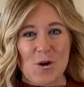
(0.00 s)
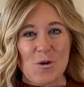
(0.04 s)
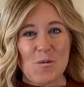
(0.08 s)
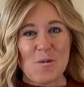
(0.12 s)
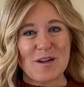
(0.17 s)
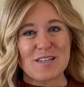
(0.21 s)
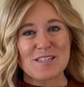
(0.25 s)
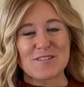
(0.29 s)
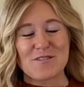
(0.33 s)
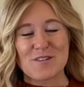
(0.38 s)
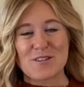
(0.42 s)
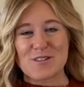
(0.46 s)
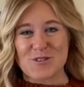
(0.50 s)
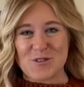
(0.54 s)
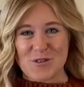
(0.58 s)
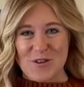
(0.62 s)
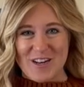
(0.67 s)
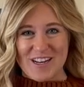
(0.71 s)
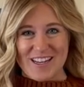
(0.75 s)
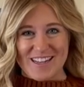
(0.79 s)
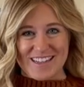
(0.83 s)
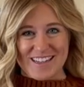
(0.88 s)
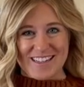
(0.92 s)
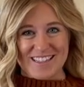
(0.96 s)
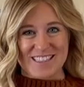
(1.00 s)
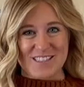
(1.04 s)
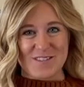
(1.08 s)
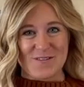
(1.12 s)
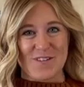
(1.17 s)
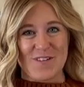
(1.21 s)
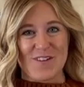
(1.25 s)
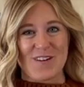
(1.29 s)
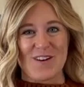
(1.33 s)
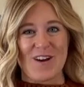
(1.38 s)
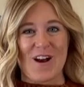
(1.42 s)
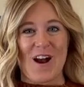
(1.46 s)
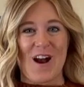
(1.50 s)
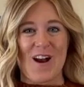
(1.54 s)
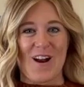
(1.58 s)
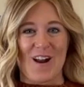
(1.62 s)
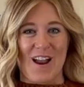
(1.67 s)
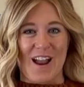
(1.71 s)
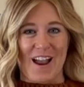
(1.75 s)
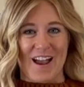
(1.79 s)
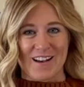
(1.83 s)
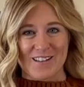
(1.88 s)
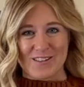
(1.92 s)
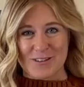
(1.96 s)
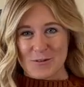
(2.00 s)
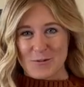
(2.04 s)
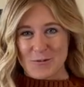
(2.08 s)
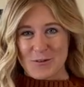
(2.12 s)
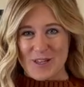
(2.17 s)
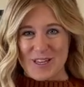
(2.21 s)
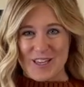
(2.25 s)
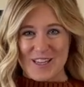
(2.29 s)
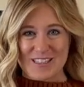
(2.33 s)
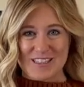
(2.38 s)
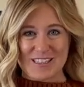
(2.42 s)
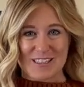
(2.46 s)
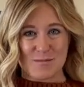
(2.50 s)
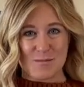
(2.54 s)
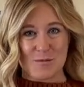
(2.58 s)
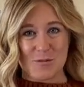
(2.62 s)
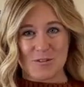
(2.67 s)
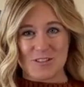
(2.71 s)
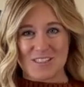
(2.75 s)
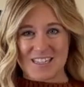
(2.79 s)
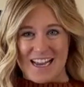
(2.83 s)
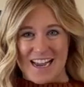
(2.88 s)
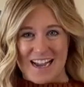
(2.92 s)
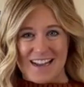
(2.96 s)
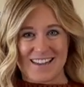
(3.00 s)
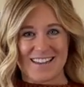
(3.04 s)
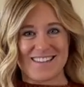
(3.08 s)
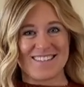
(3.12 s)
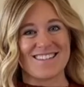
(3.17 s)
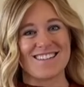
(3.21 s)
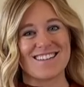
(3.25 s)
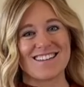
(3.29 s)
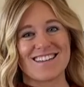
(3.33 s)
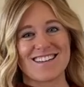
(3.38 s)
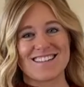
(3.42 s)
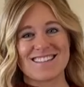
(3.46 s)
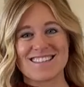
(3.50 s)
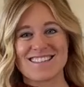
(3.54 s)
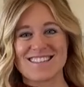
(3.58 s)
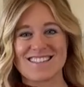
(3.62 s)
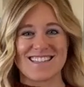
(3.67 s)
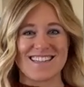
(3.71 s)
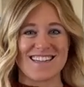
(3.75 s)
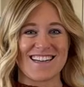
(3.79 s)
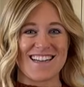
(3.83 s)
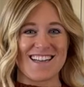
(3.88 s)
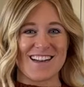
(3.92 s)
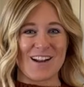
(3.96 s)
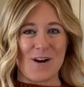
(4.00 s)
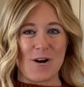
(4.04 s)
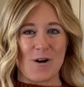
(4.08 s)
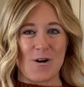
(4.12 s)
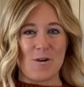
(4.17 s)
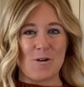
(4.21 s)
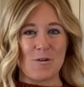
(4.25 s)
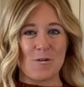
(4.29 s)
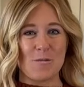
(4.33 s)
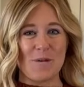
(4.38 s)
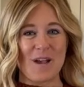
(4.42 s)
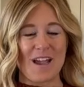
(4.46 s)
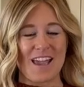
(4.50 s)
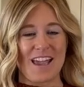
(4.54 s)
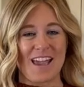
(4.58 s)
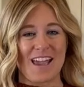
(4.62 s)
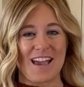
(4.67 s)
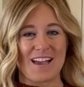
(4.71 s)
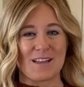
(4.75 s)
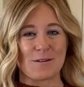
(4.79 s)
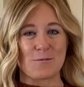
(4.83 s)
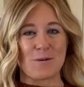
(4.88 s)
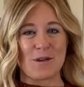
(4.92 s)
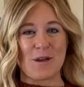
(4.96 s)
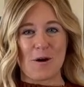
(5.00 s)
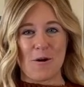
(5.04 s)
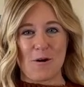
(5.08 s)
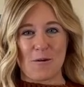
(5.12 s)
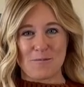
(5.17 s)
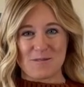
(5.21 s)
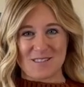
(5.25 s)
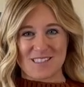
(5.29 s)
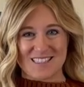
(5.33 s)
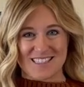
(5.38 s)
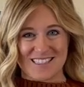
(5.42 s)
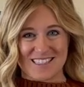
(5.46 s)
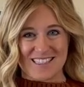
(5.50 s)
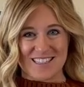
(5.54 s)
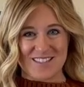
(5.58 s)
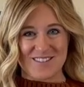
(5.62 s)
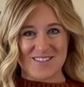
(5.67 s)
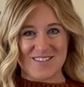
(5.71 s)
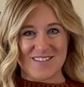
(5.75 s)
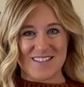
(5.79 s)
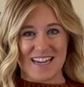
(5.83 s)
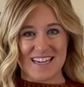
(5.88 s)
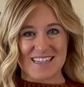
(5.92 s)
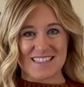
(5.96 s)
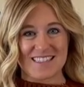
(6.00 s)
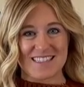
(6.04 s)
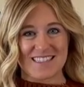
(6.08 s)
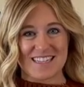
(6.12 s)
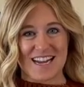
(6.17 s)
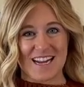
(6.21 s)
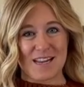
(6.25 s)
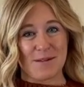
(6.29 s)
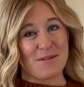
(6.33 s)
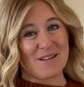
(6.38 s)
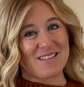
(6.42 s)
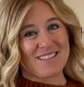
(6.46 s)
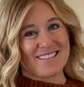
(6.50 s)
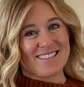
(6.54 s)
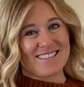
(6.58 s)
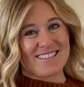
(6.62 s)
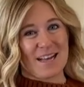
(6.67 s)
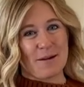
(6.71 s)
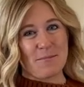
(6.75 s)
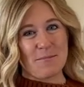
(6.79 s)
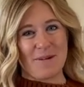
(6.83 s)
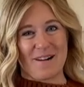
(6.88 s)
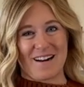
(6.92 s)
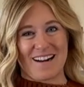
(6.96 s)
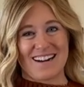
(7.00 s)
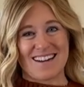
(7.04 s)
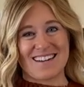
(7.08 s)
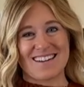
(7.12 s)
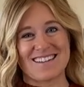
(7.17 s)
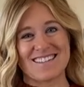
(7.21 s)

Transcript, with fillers: much for joining us for our Halloween Spooktacular Kids Cook at Home, and we hope to see you next time in December.